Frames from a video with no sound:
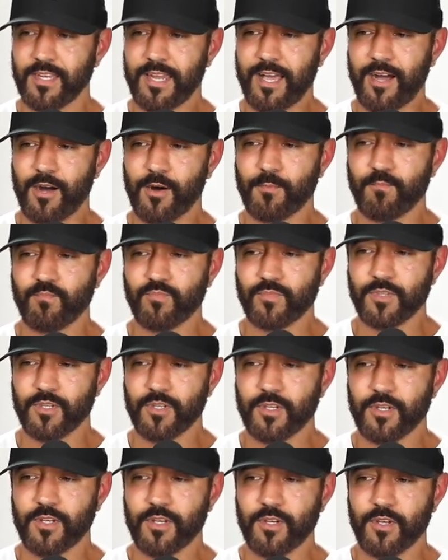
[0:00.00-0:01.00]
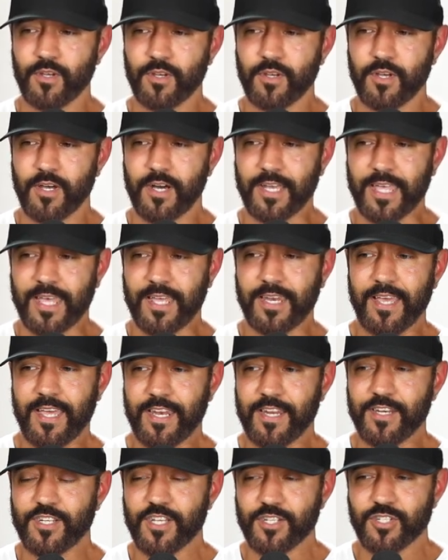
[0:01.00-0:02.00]
Now, again,
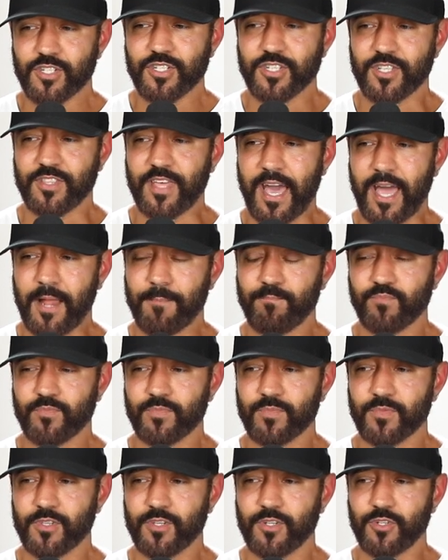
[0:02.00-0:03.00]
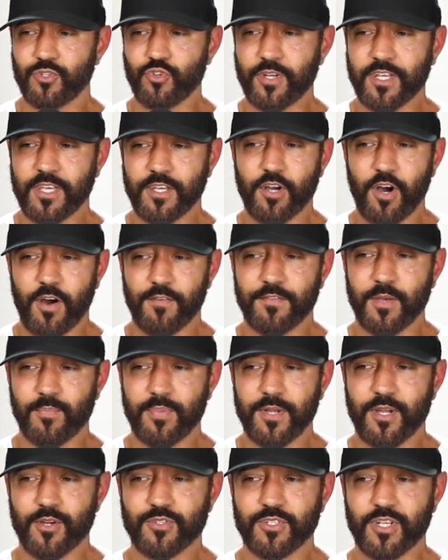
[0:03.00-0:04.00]
in addition to that, drinking coffee
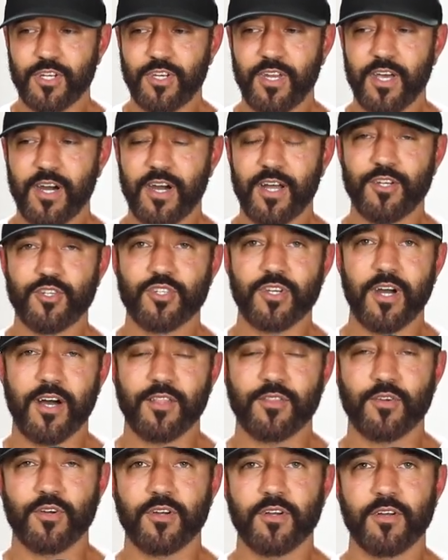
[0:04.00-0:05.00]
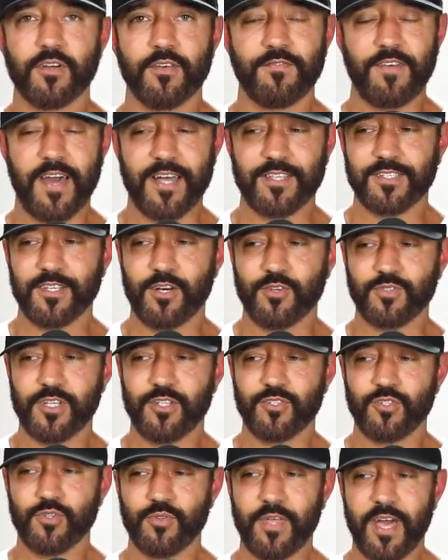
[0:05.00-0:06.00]
appears to nudge other fat cells
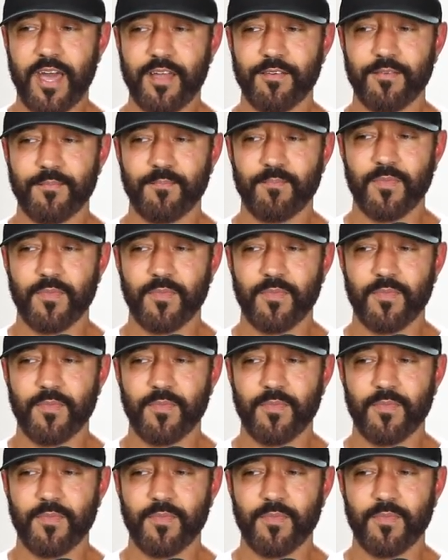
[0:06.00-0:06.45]
into that